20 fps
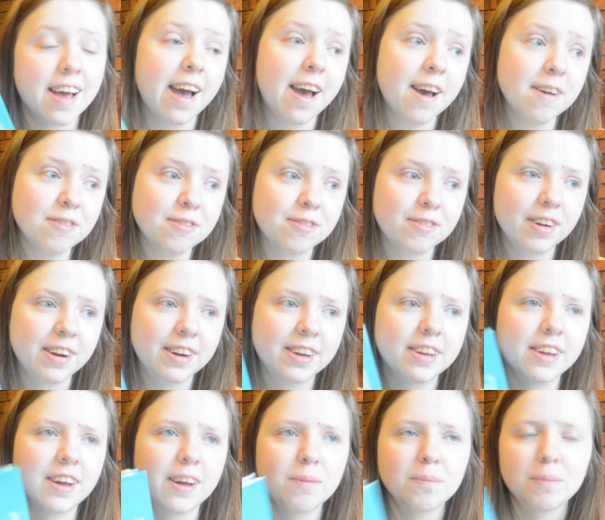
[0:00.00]
I haven't read
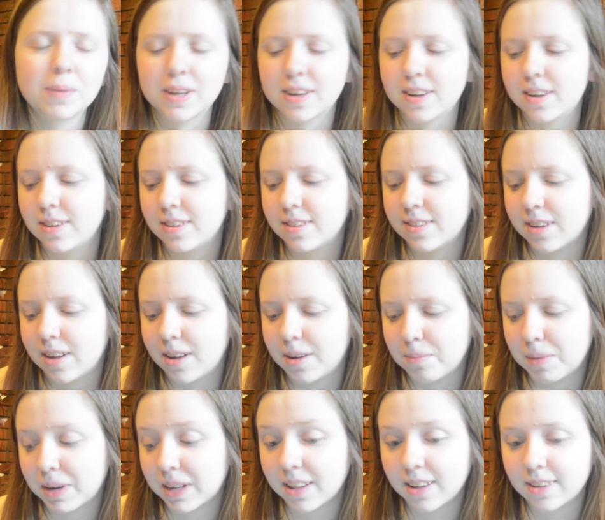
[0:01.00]
it yet because
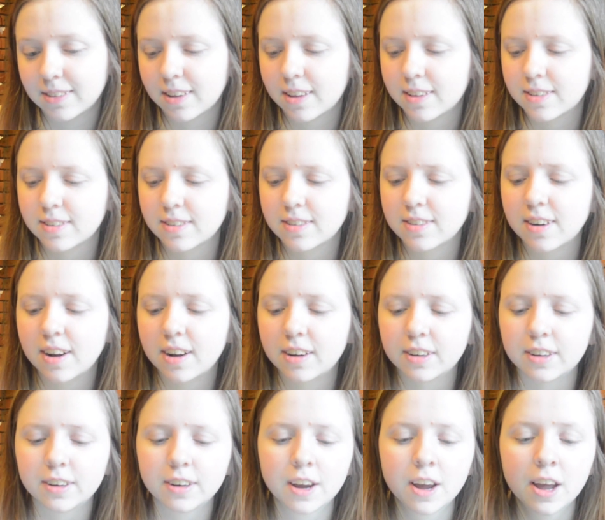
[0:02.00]
my class hasn't
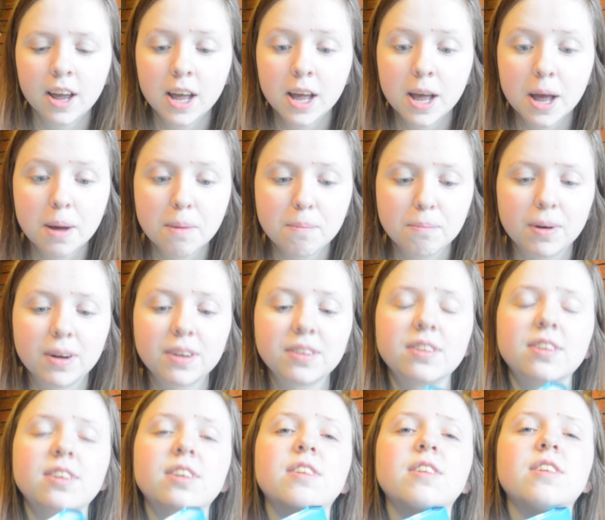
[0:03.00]
started, but
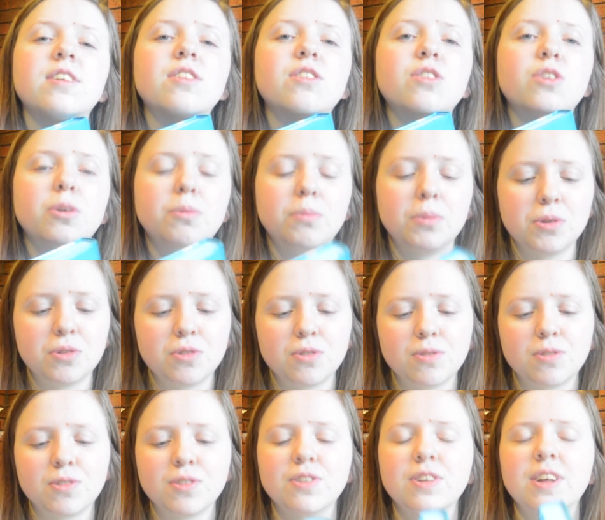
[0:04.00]
it is so
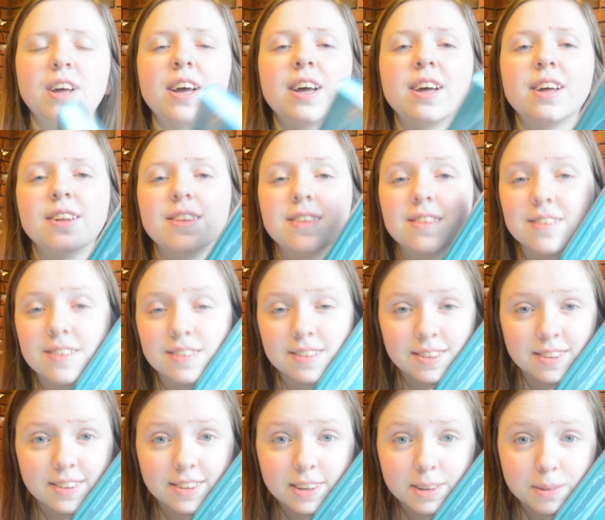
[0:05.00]
beautiful, and
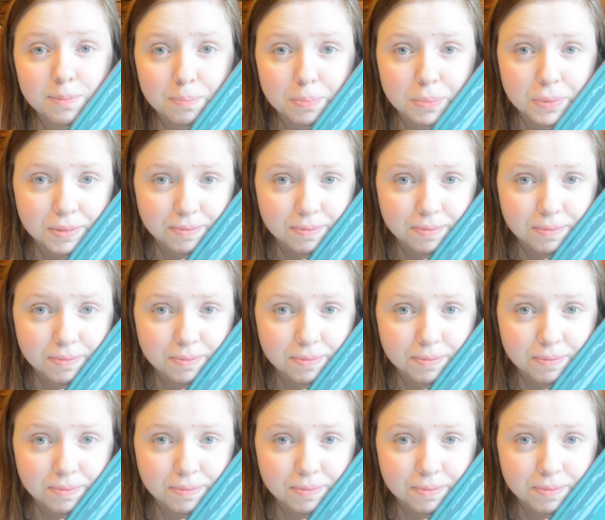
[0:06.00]
yep.